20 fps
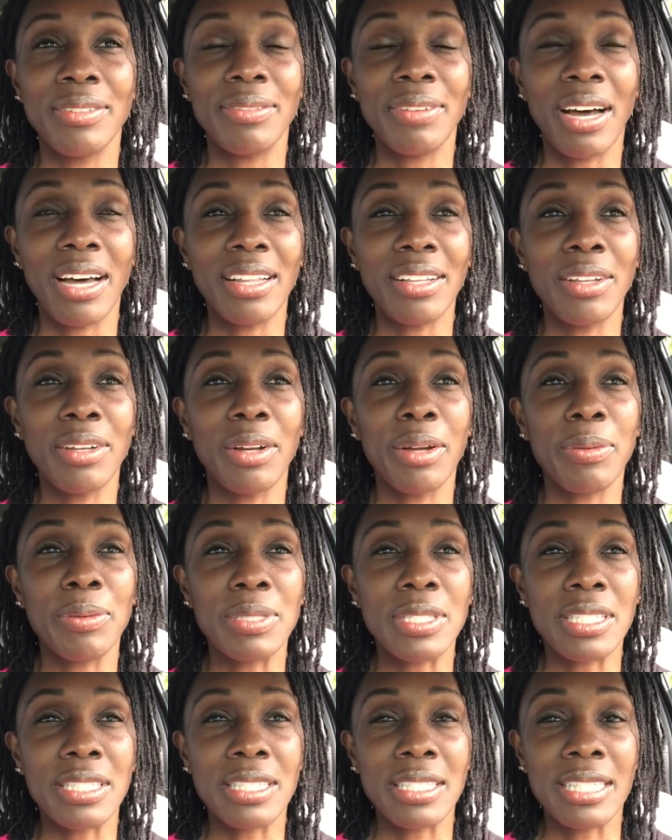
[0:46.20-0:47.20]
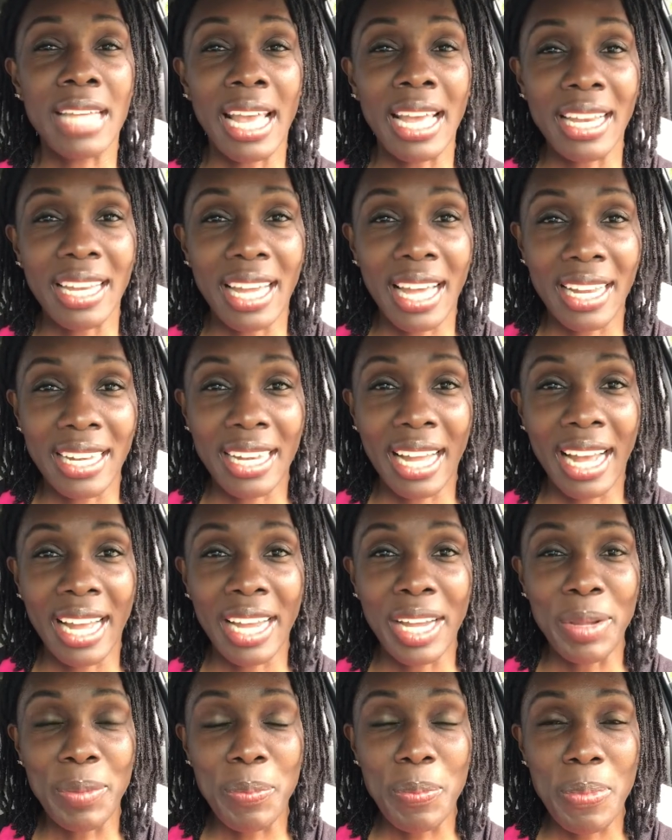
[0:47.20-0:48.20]
you know, it was late at
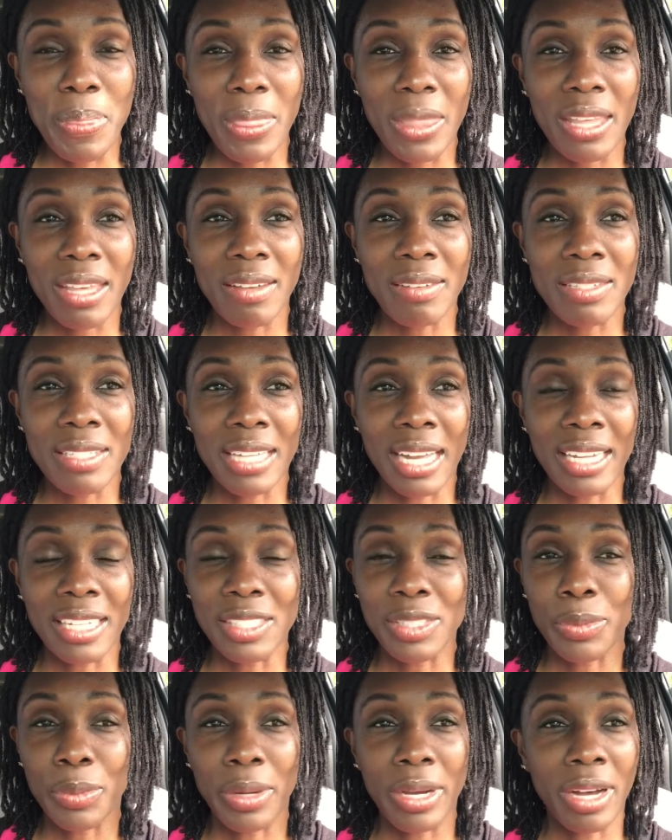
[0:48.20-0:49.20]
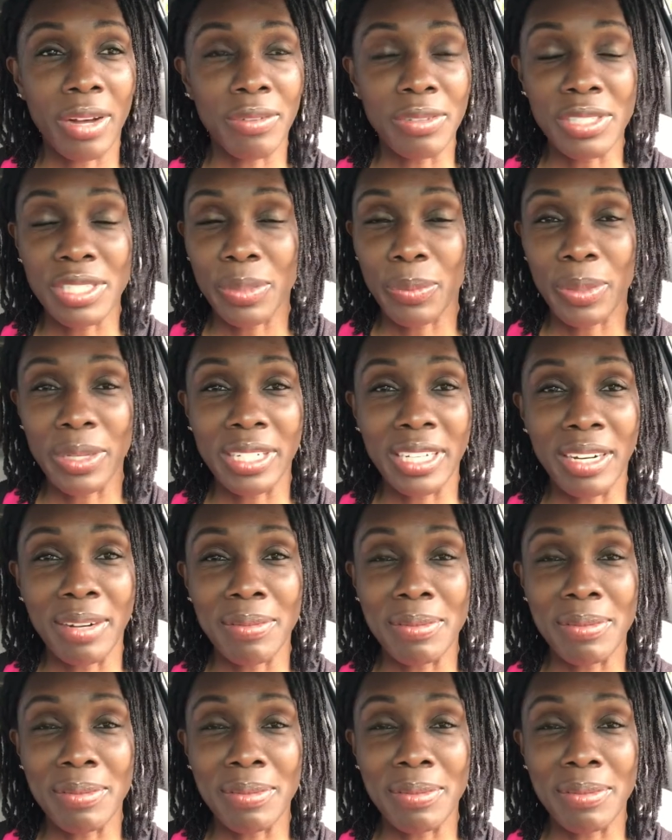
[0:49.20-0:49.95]
night. It was like 12 or somewhere now.